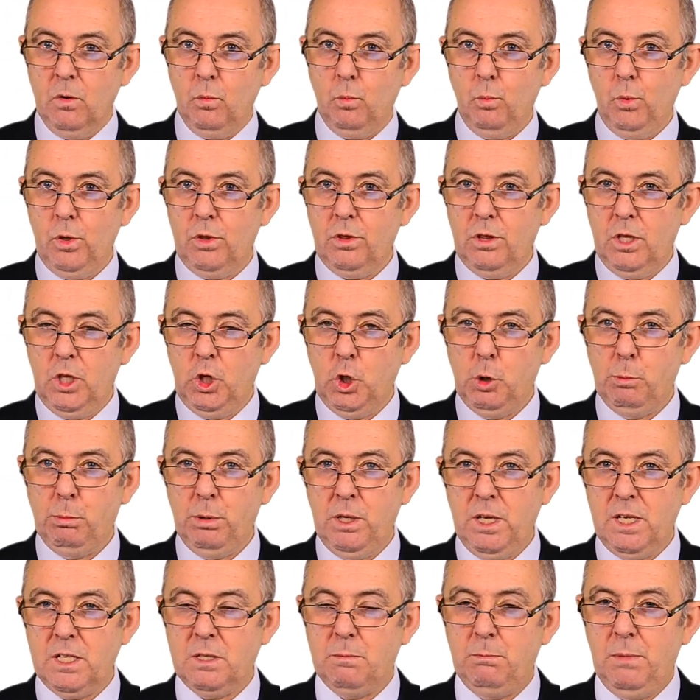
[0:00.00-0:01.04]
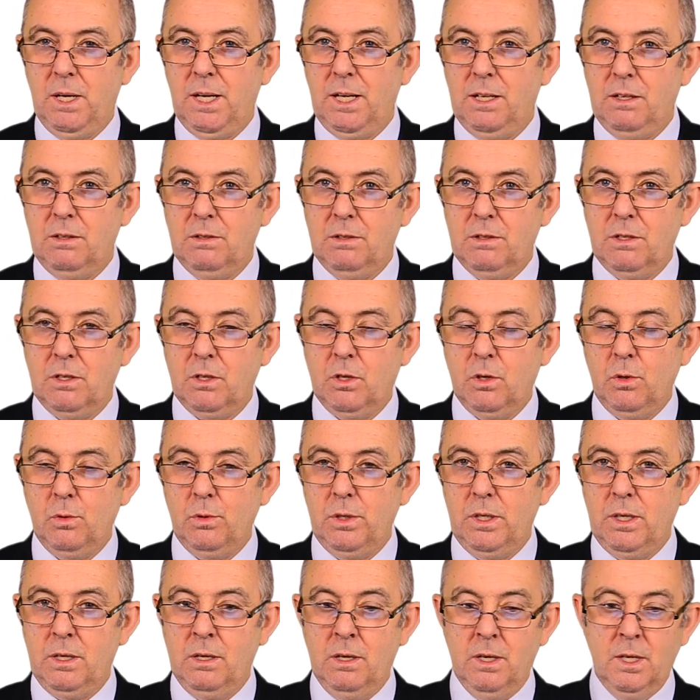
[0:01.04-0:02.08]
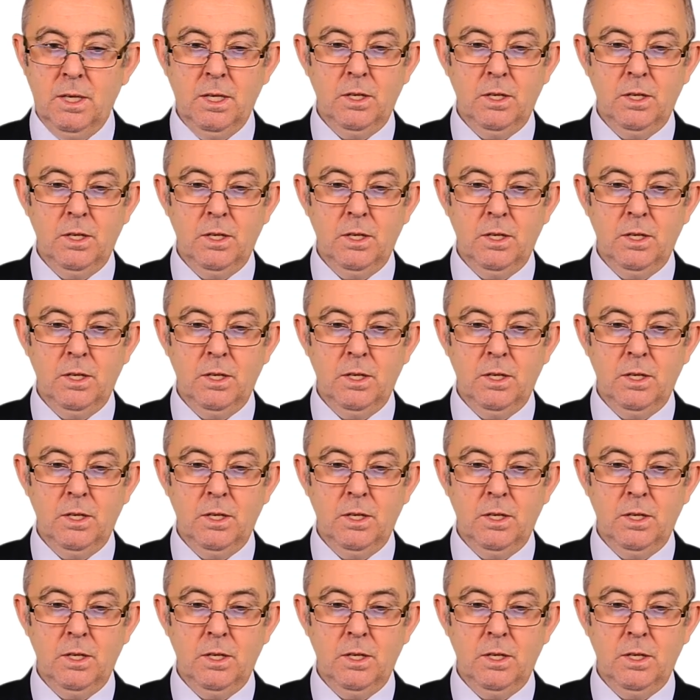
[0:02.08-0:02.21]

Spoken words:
with the UPS man or the courier